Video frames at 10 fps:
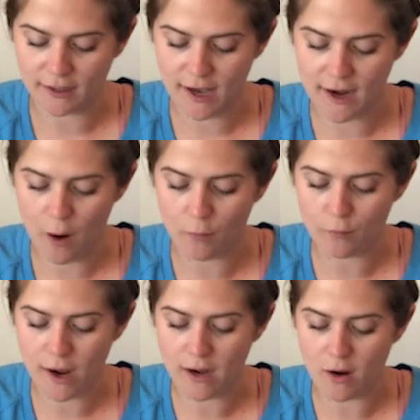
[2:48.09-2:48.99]
to cut
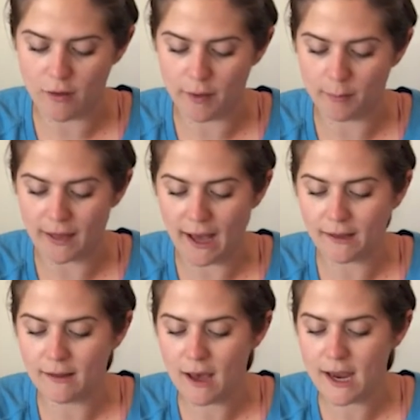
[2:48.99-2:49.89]
out right on the
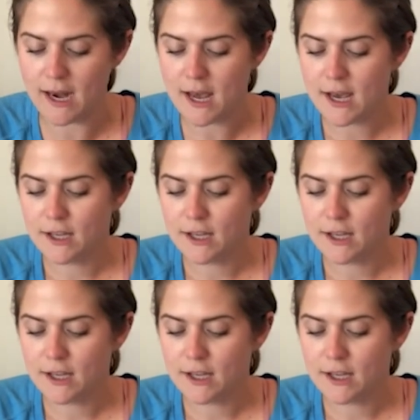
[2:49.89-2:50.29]
black line.